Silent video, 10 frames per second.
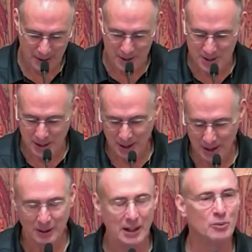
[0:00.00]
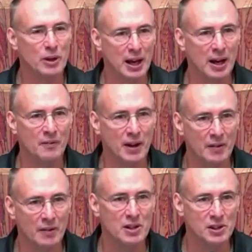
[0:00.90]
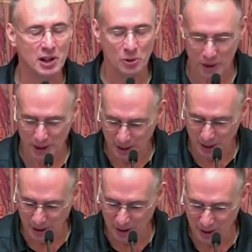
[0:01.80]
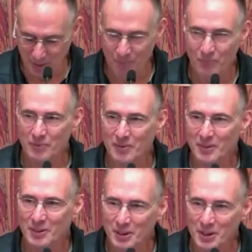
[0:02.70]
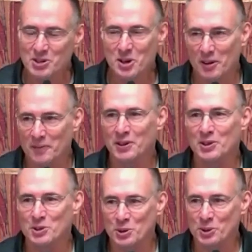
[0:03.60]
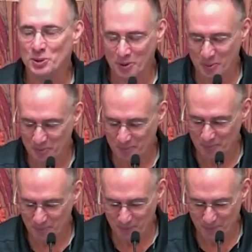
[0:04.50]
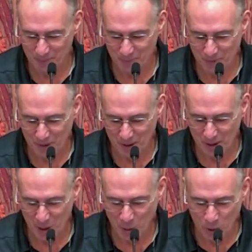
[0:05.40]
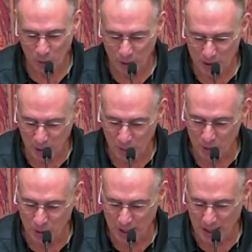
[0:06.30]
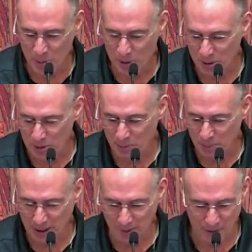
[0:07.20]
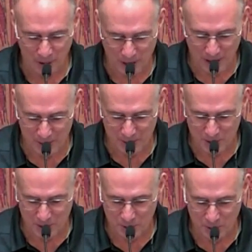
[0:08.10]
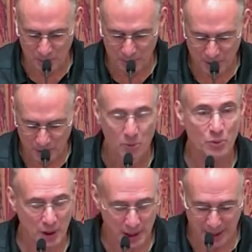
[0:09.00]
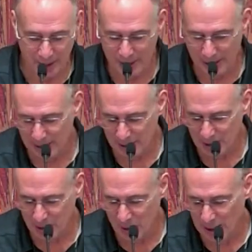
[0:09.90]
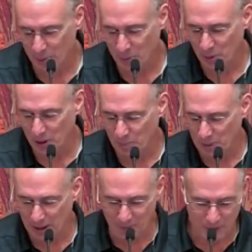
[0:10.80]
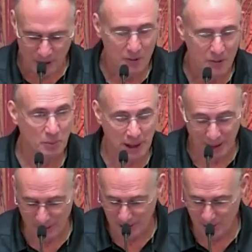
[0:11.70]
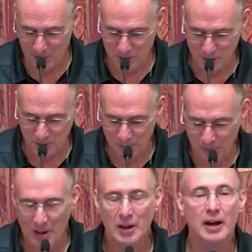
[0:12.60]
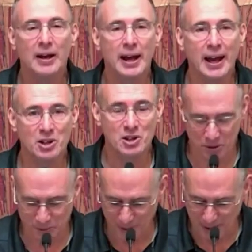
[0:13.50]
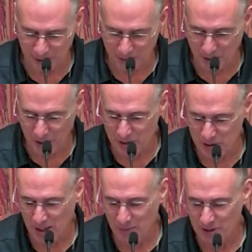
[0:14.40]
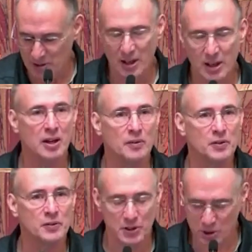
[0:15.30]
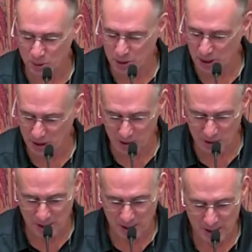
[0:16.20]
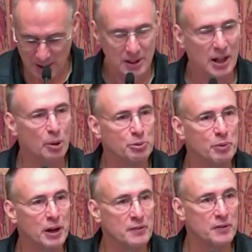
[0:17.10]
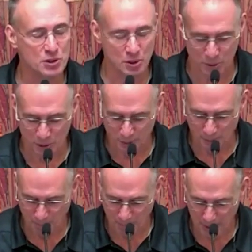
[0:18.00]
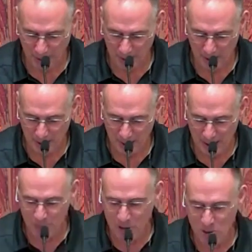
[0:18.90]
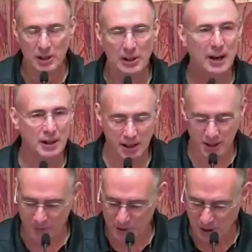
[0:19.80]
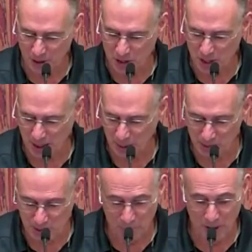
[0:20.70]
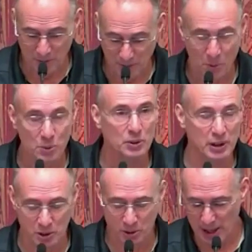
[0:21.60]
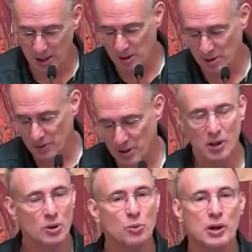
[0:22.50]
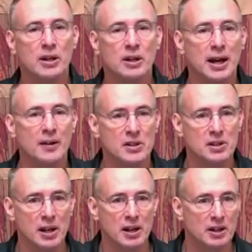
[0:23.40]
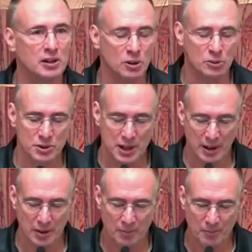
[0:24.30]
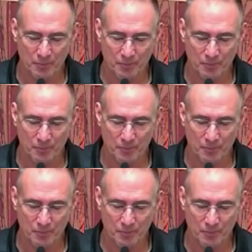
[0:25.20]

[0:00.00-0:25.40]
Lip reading: The saying that we have everything we need is often true. When we don't know how we're going to pay for graduate school, when Kelly and I didn't know how we were going to pay for my graduate school, an angel friend of ours gave us a gift for 2 years that helped pay for school. And between that gift and our jobs and being frugal and creative, we didn't have to take any loans out.